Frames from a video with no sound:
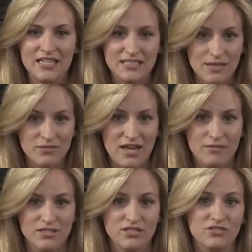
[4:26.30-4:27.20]

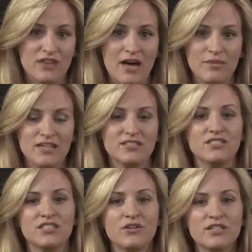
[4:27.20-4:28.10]
Sometimes a tsunami is a
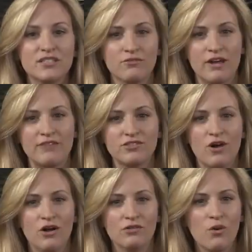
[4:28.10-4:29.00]
series of waves
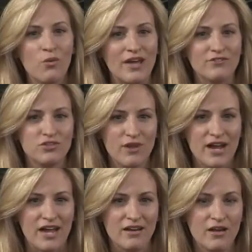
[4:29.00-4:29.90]
called a wave
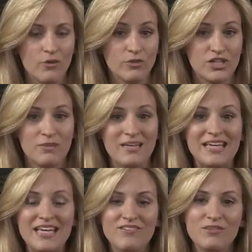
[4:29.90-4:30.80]
train, which can be
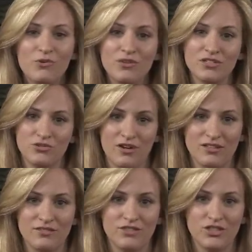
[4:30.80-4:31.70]
even more
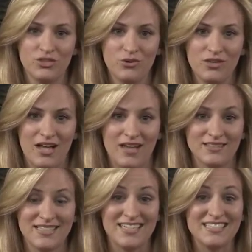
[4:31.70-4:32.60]
destructive to shorelines
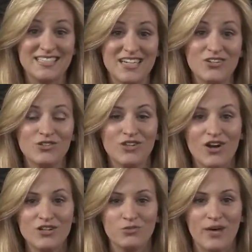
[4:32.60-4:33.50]
than a single
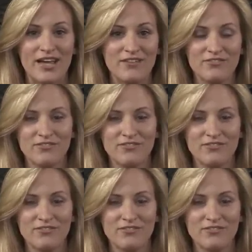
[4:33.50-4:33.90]
large wave.